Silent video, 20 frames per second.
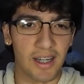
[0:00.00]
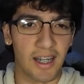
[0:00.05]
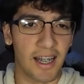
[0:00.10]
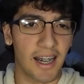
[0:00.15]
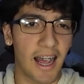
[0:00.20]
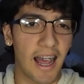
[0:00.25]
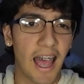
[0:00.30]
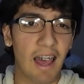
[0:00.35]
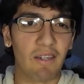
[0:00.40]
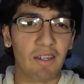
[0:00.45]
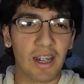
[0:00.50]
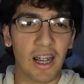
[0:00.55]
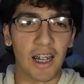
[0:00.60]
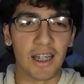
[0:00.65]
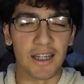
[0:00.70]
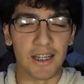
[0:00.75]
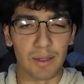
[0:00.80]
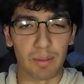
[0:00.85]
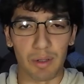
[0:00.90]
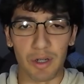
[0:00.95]
Like I haven't
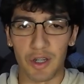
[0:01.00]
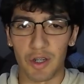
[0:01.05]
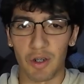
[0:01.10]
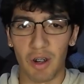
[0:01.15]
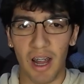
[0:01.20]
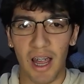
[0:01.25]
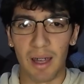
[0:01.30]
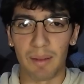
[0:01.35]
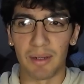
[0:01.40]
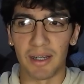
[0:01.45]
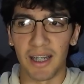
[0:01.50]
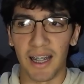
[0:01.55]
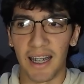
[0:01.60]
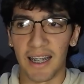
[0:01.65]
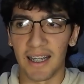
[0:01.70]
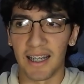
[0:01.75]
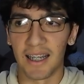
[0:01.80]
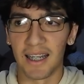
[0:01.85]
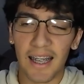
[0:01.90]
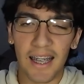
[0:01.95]
gotten these prescribed in
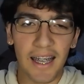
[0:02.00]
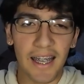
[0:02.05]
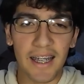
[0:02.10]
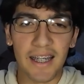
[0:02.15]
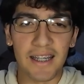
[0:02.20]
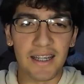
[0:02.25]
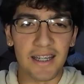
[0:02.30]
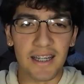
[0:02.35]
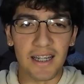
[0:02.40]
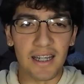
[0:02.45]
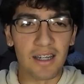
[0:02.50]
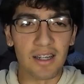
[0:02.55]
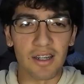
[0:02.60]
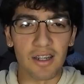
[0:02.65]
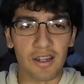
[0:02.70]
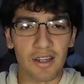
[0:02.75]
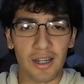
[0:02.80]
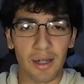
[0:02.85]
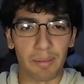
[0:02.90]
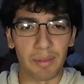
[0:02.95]
like 8 years
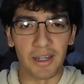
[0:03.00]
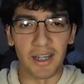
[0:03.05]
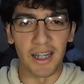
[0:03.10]
or something.